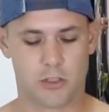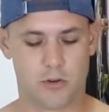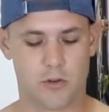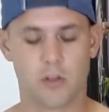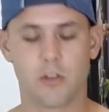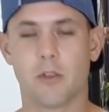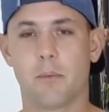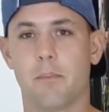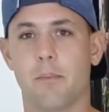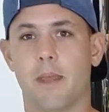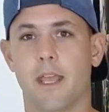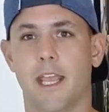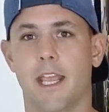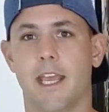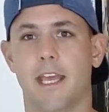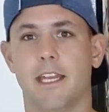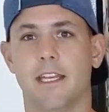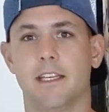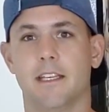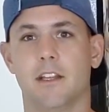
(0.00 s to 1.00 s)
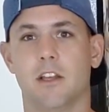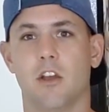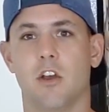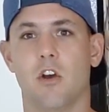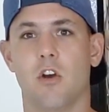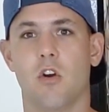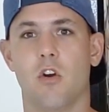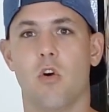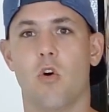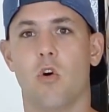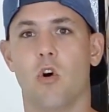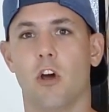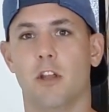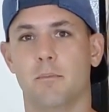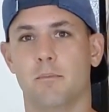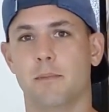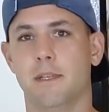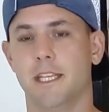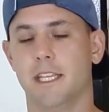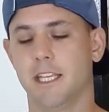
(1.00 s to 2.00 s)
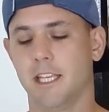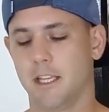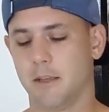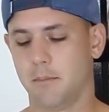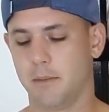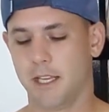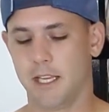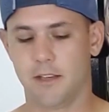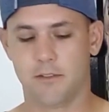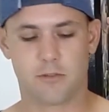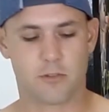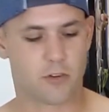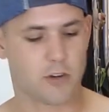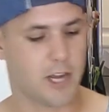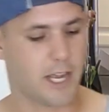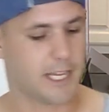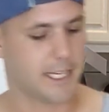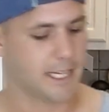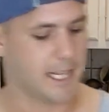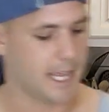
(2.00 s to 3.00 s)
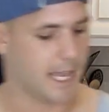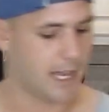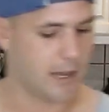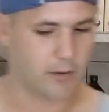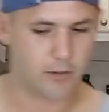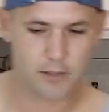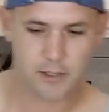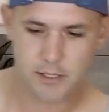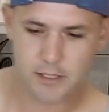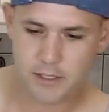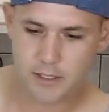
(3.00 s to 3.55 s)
throw the pan on medium heat for right now.